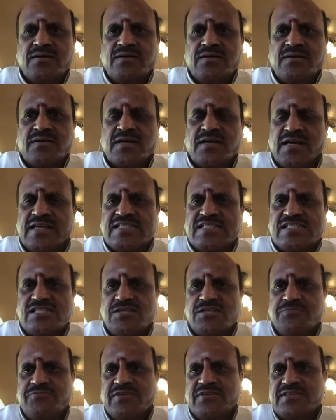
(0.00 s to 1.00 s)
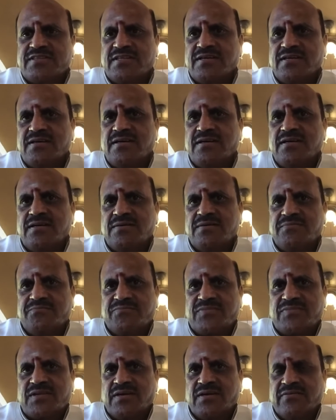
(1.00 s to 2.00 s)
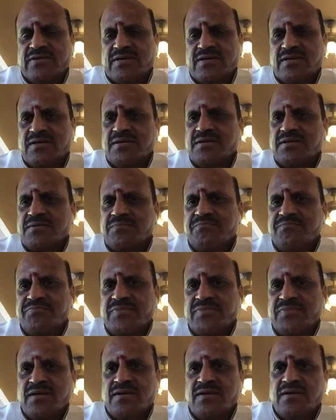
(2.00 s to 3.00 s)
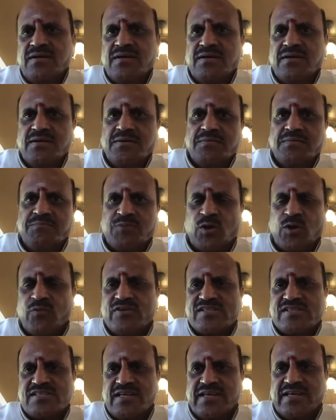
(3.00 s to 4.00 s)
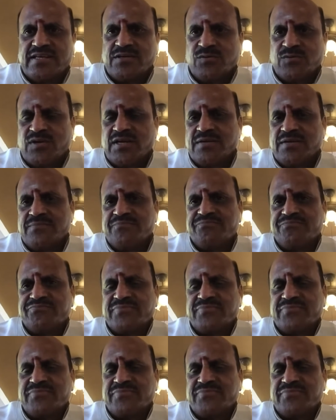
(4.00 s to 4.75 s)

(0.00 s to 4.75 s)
relationship with our province like Yunnan.